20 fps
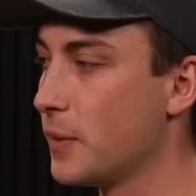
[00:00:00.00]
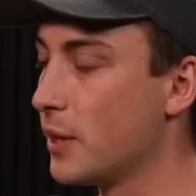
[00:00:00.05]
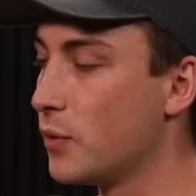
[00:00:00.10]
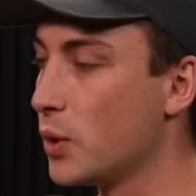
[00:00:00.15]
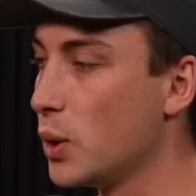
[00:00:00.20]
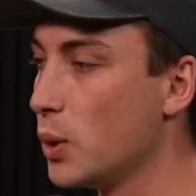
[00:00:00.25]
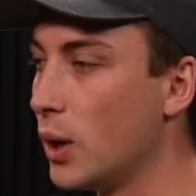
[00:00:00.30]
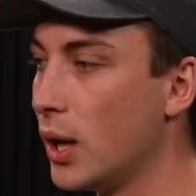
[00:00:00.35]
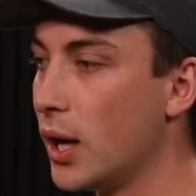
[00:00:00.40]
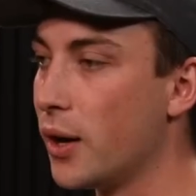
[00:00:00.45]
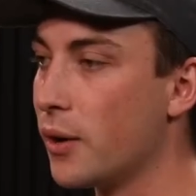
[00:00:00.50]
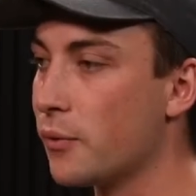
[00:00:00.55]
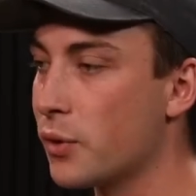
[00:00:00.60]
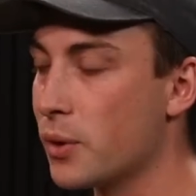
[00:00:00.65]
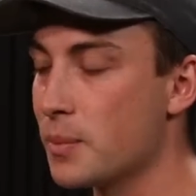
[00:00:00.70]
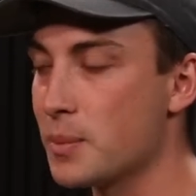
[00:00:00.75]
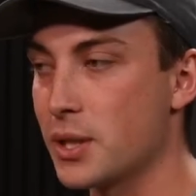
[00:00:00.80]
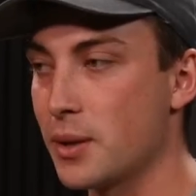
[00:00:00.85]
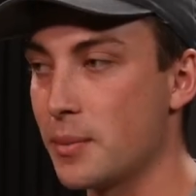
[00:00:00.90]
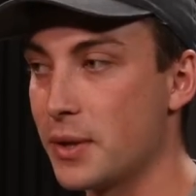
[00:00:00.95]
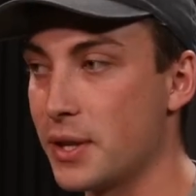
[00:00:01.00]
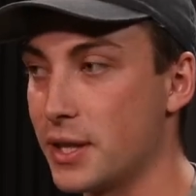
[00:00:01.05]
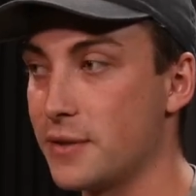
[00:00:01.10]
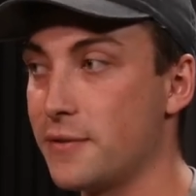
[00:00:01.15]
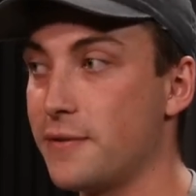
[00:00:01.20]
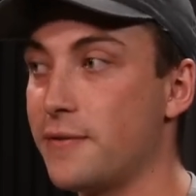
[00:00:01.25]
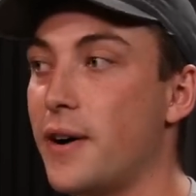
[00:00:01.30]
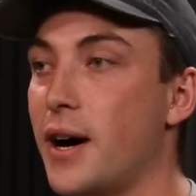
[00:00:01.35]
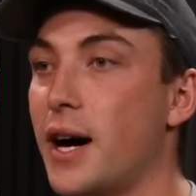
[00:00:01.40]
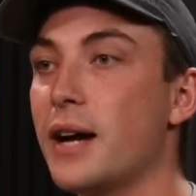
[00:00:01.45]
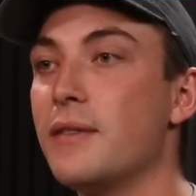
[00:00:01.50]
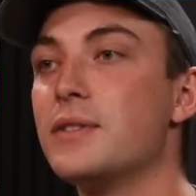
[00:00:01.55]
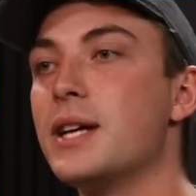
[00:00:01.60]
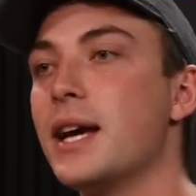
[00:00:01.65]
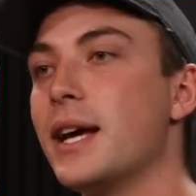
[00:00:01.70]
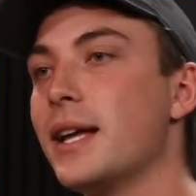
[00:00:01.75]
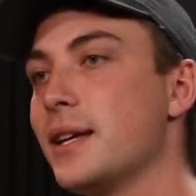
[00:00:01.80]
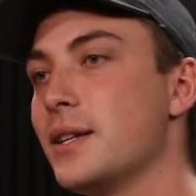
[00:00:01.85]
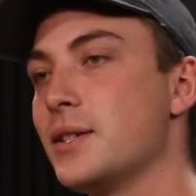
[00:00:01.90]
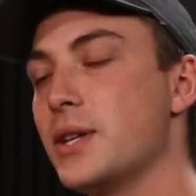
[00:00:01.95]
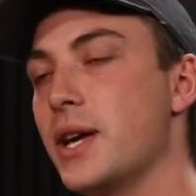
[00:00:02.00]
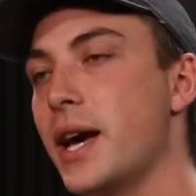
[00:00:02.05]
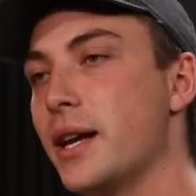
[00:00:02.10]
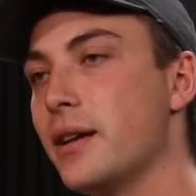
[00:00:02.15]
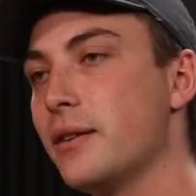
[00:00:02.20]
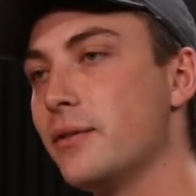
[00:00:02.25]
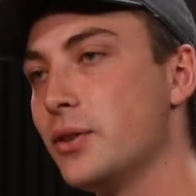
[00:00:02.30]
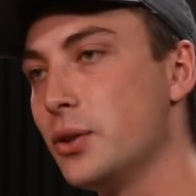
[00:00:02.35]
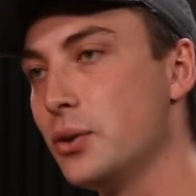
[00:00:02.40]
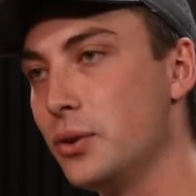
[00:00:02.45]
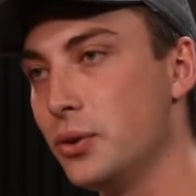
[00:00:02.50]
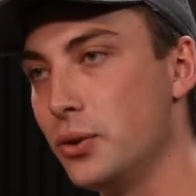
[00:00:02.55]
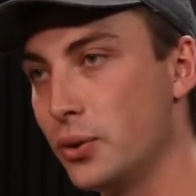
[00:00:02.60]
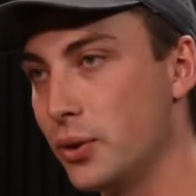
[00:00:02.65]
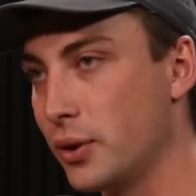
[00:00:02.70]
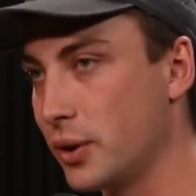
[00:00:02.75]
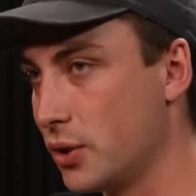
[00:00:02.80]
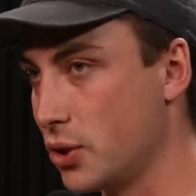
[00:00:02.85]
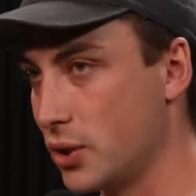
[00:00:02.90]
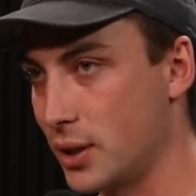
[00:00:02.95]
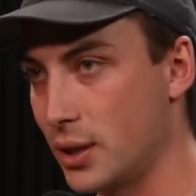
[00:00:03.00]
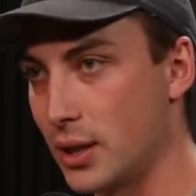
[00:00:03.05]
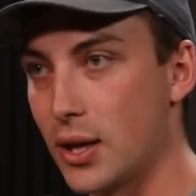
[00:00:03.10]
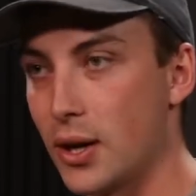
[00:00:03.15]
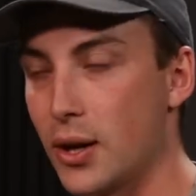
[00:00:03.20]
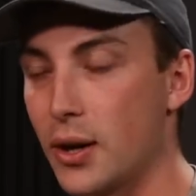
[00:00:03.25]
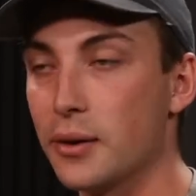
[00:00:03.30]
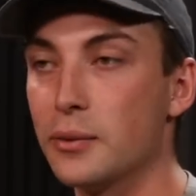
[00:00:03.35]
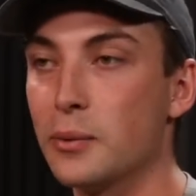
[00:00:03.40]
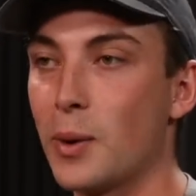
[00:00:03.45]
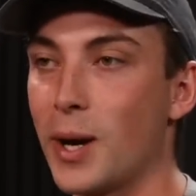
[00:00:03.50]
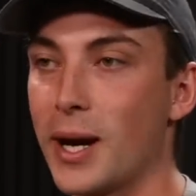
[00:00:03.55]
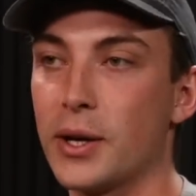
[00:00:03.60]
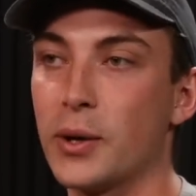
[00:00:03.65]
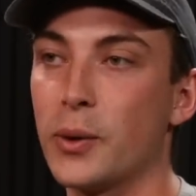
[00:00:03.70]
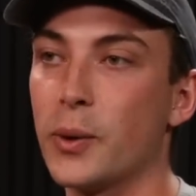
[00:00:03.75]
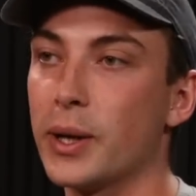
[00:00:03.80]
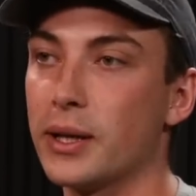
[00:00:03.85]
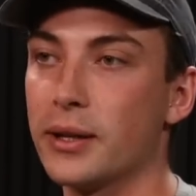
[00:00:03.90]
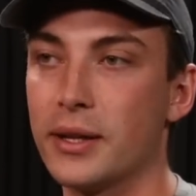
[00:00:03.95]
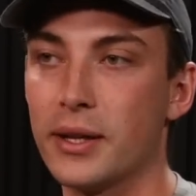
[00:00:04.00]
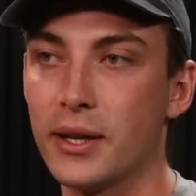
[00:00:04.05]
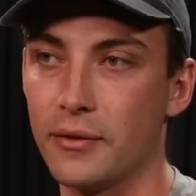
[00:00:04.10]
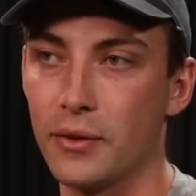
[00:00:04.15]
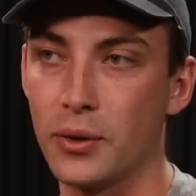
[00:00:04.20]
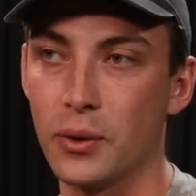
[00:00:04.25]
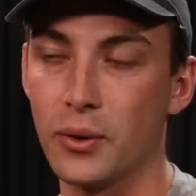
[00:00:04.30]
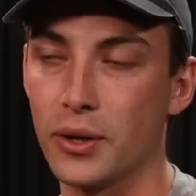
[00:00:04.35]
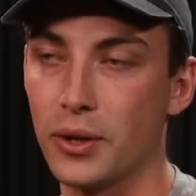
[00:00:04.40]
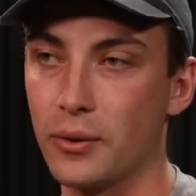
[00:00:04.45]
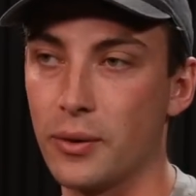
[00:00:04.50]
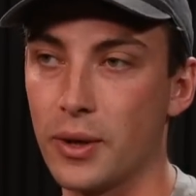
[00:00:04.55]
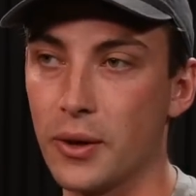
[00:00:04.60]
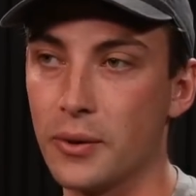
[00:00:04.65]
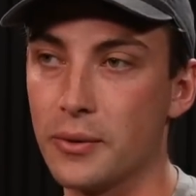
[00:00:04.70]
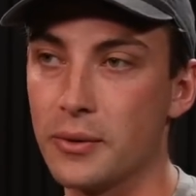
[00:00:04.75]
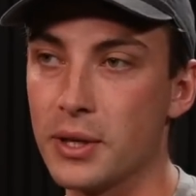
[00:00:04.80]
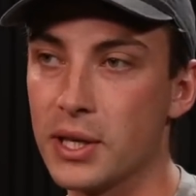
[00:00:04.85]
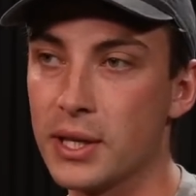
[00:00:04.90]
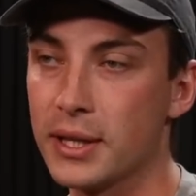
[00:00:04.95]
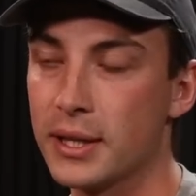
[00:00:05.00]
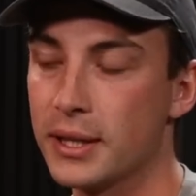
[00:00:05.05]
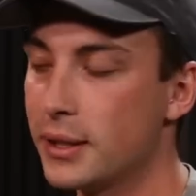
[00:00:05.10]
If you learn from someone that's 5-10 years ahead of you, you can just learn way quicker than if you're on your own.